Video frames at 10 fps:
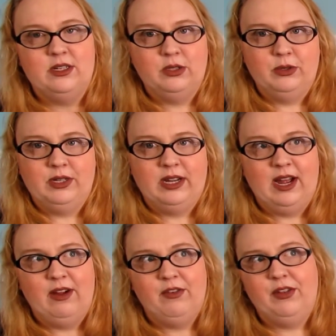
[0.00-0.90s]
DeLuca
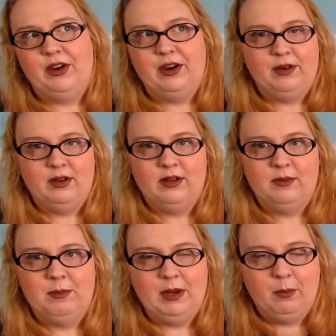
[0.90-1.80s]
after their
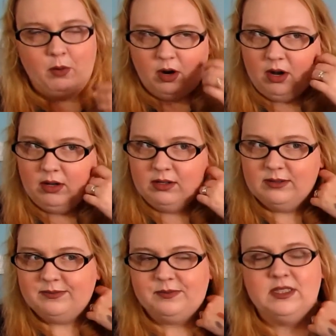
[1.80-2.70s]
big brawl.
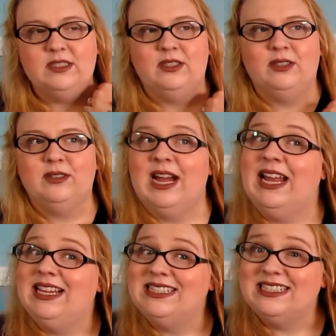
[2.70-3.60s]
So
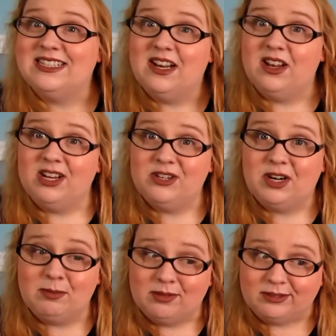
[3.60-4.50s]
Alex is in a lot of
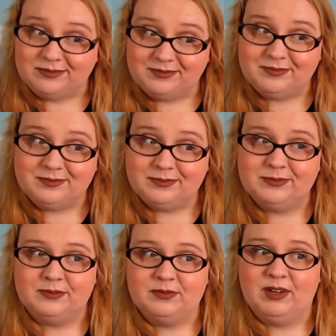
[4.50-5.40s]
trouble
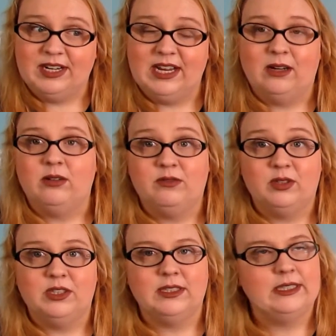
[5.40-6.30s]
right now,
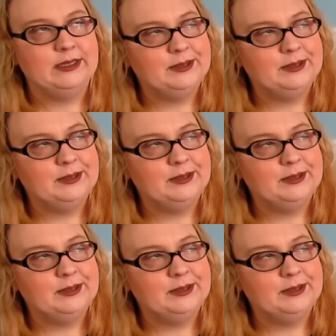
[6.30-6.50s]
unfortunately.